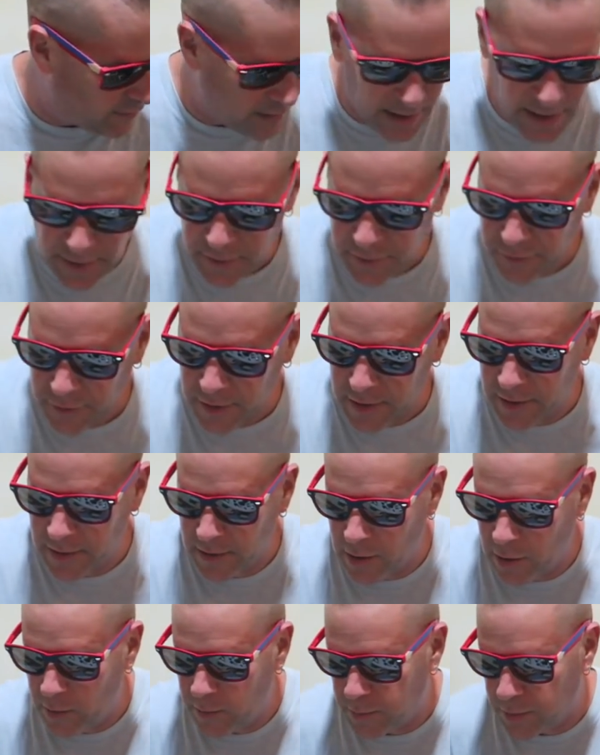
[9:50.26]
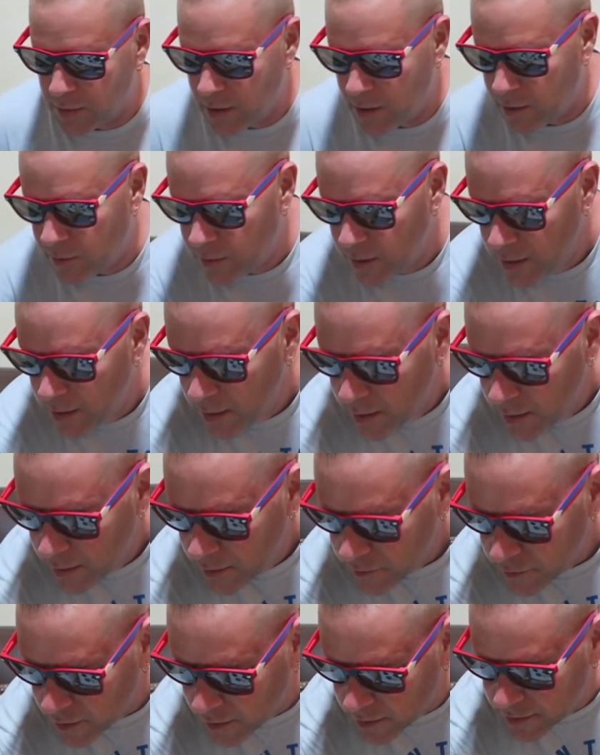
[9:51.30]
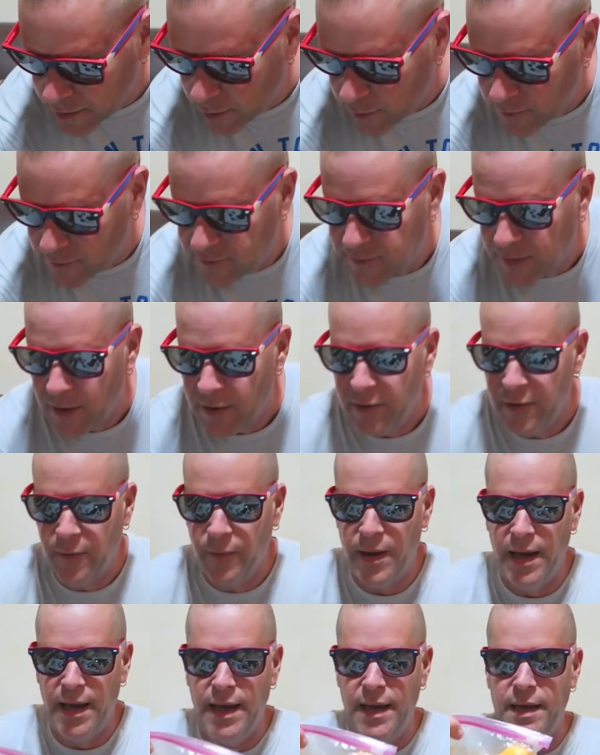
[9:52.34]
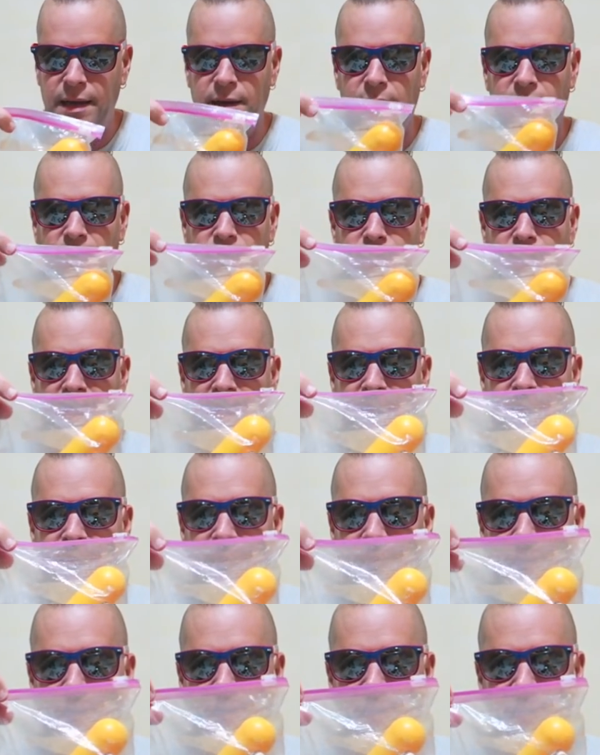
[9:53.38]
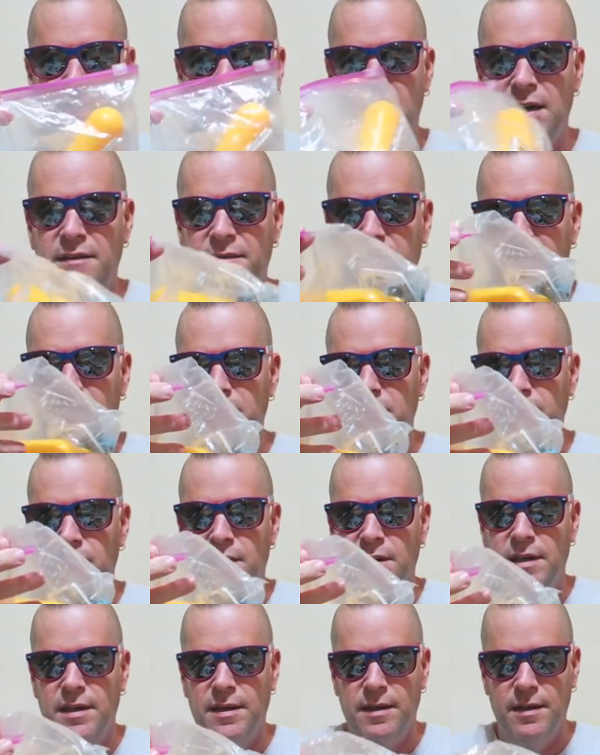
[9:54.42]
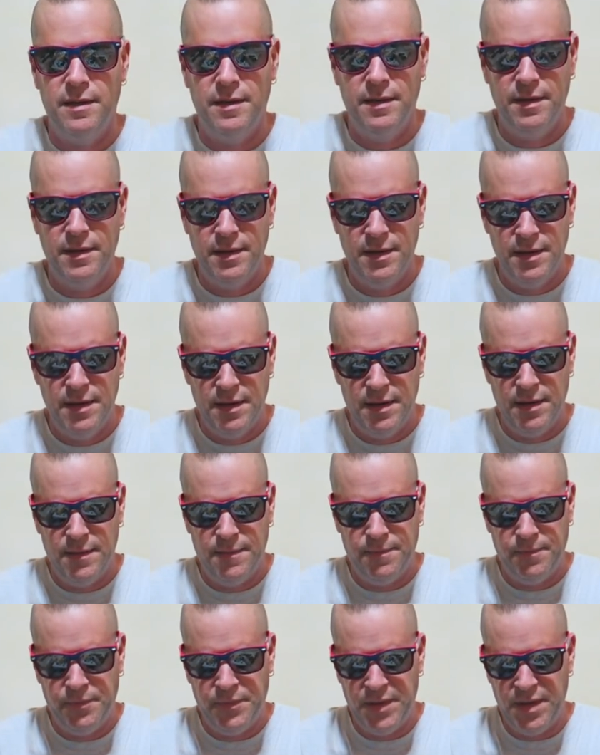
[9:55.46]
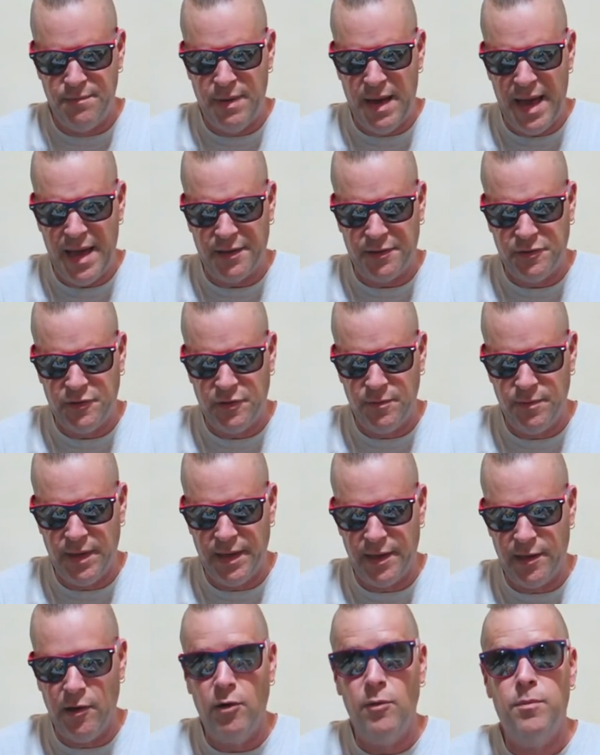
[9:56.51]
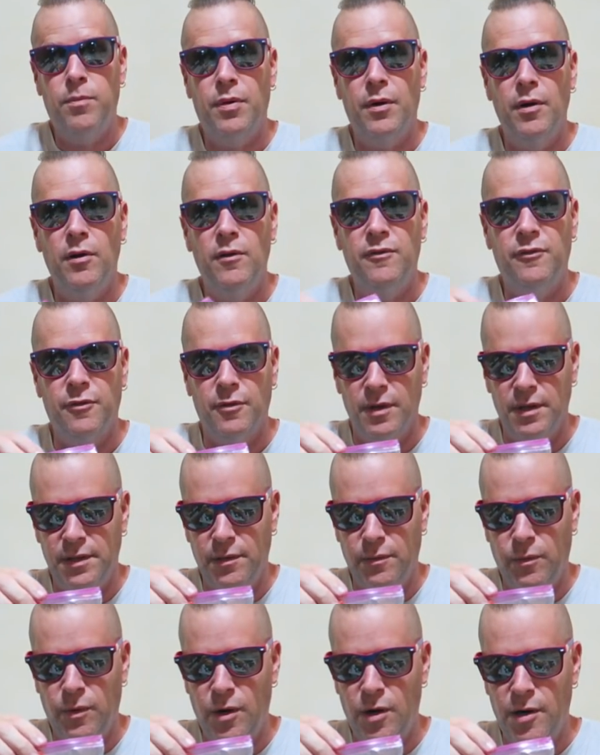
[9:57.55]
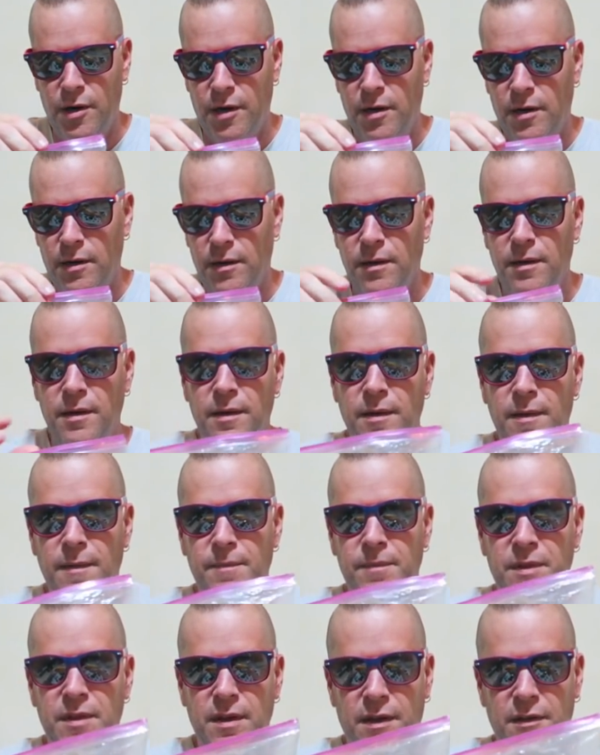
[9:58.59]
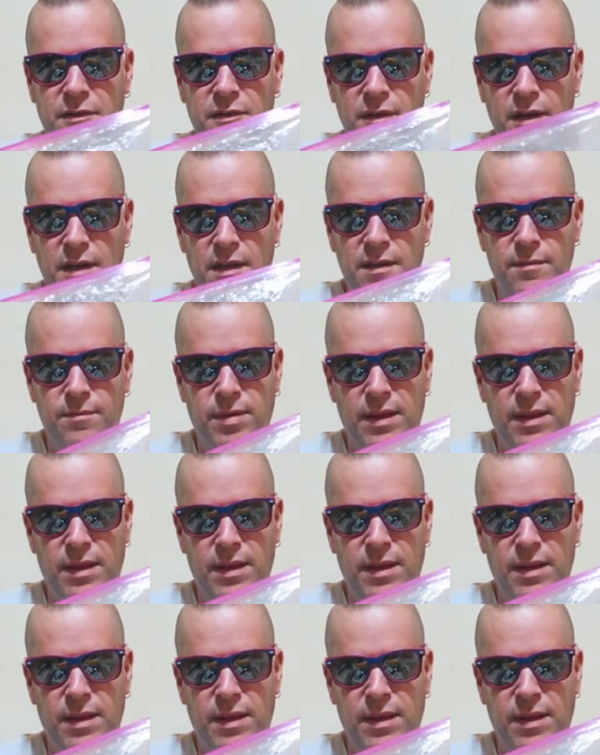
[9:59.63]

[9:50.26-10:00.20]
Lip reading: device for your GoPro, so it don't float away. Another bag full of stuff. These are the backs to my GoPro for in the water. You can see the